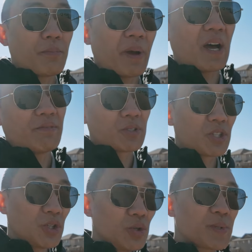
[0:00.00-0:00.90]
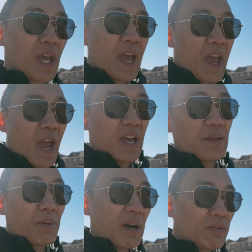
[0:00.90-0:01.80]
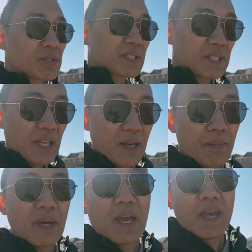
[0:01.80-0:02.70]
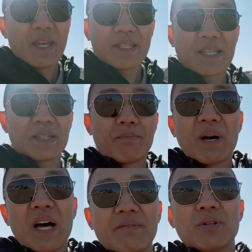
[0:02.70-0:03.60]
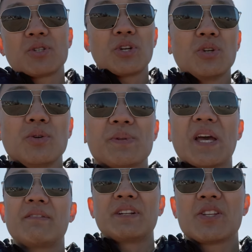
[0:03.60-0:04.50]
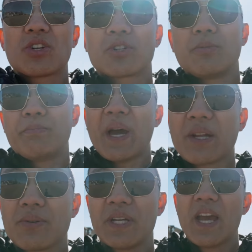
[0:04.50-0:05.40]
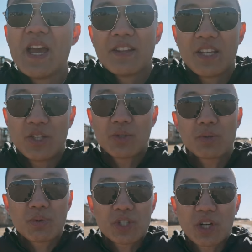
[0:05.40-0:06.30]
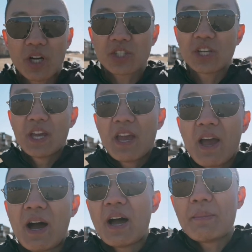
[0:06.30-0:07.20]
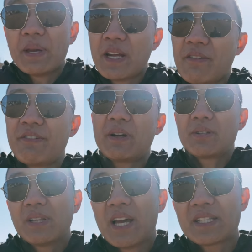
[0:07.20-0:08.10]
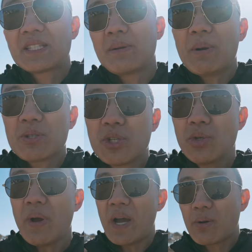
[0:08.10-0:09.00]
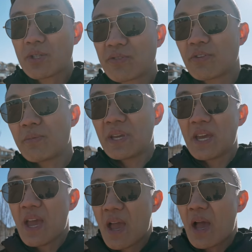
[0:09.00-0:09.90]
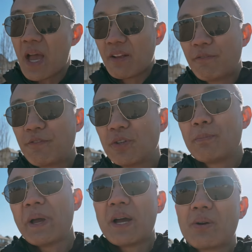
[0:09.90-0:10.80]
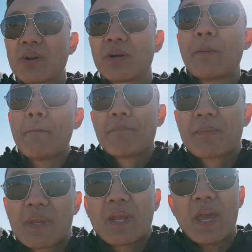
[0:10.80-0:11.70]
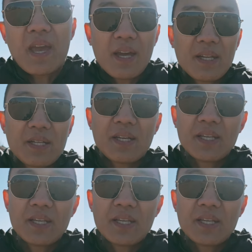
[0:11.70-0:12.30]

the Pavotubes and the Pavoslim is that the Pavotubes have an internal battery that you can recharge. And I found it lasted about 2 hours for me at full power. And